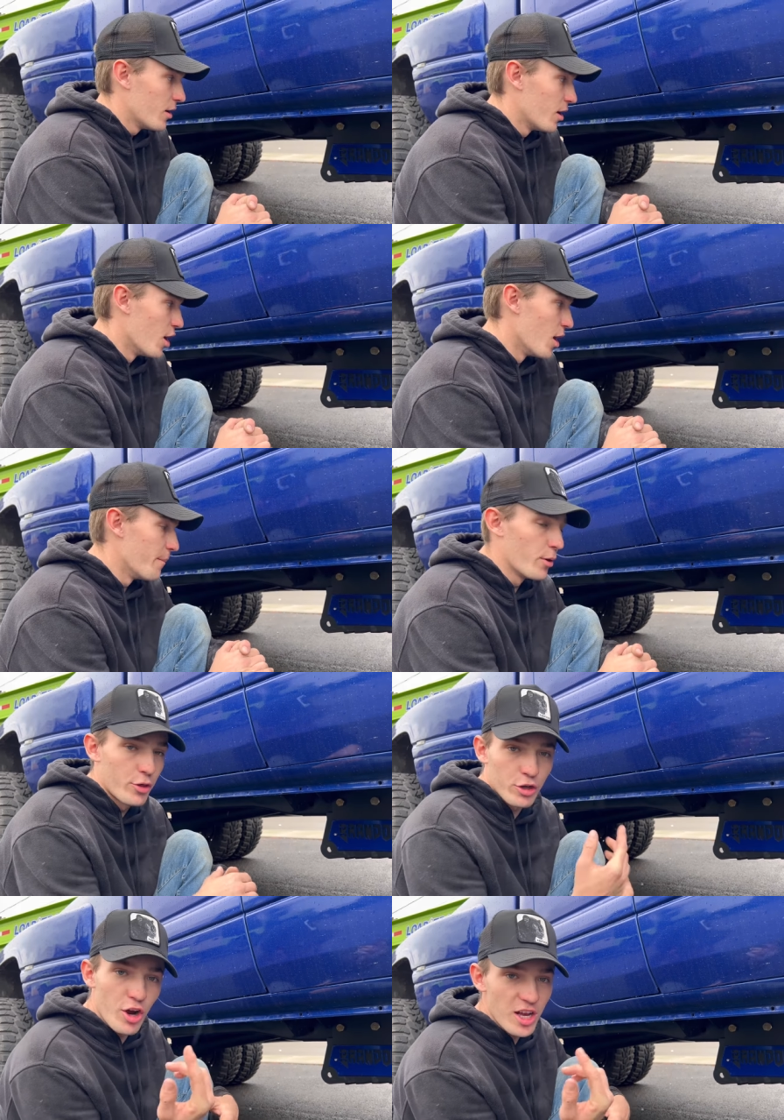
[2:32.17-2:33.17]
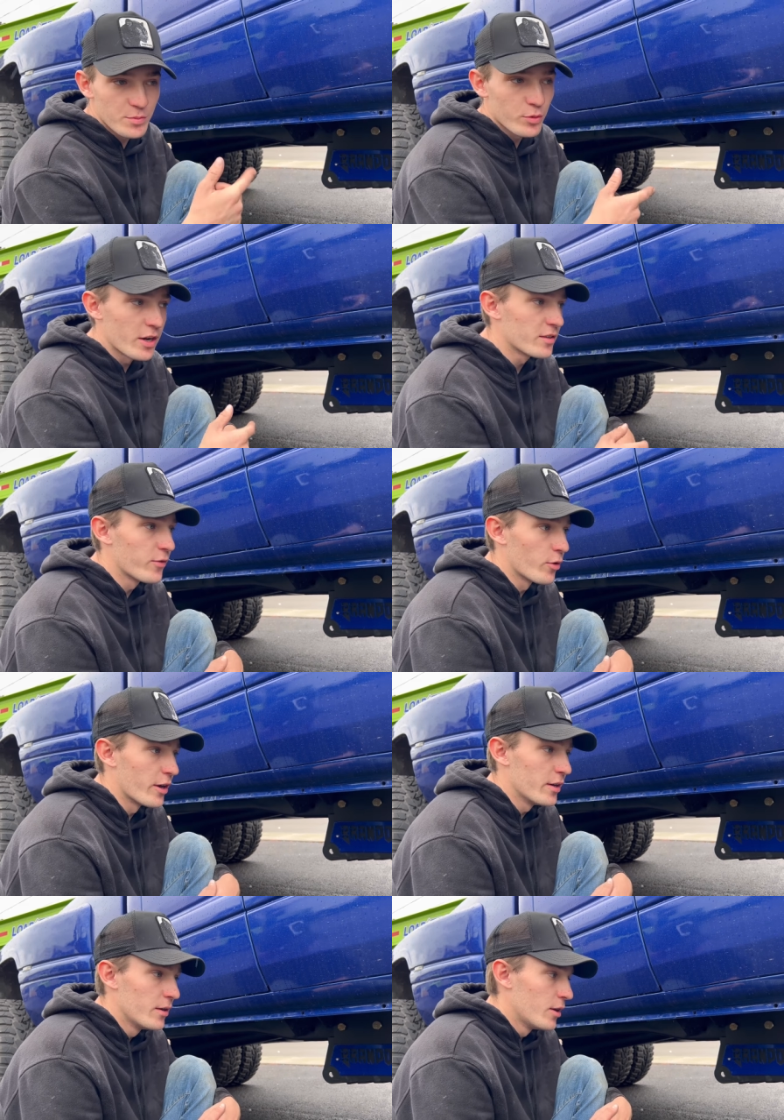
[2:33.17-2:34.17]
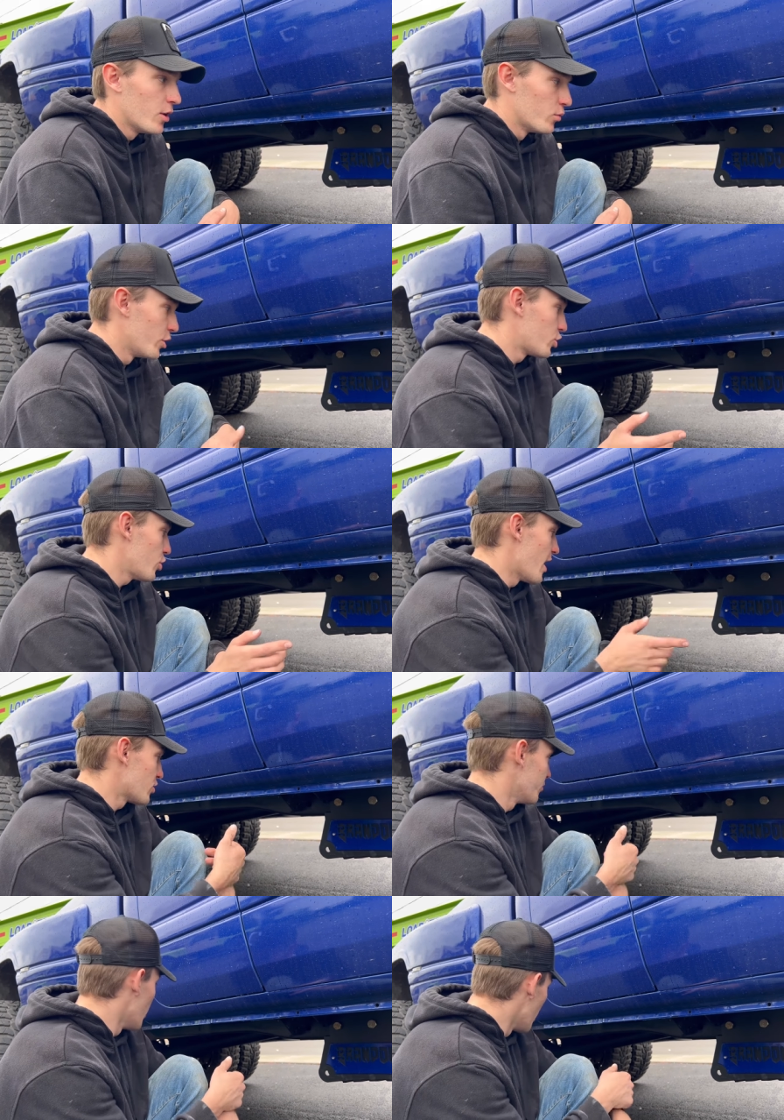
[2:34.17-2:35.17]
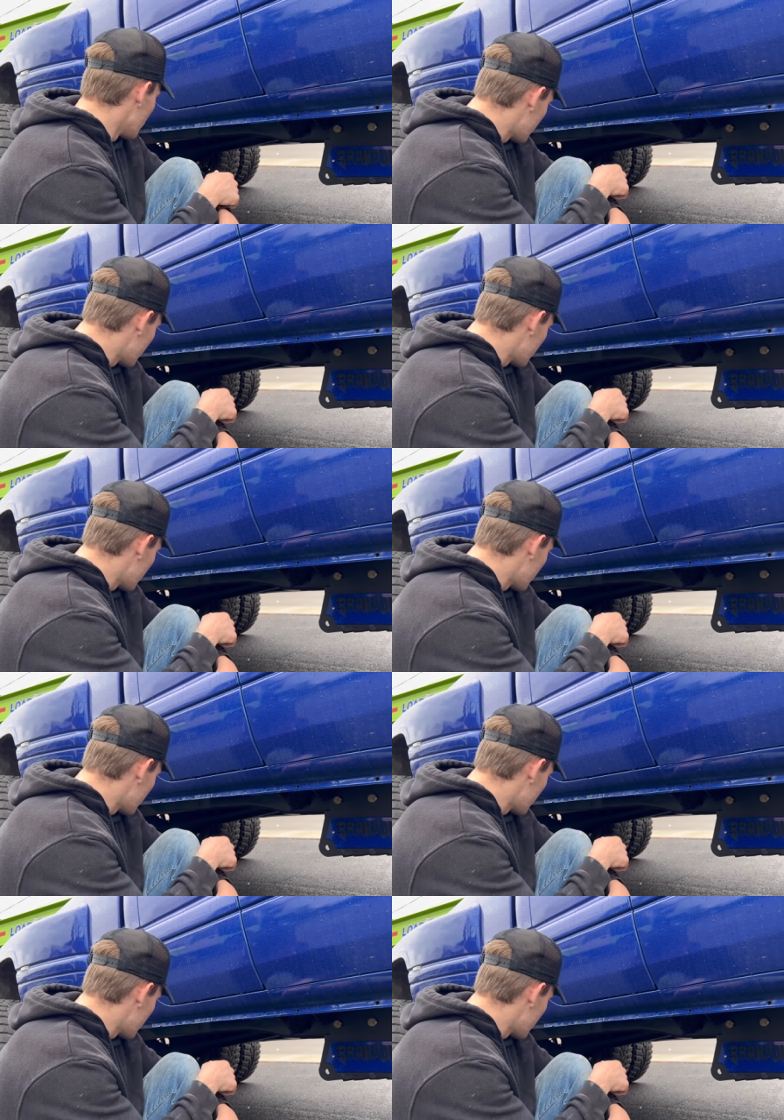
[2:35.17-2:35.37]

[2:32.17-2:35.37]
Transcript: Uh, build the cross brace for it. Rear traction bars,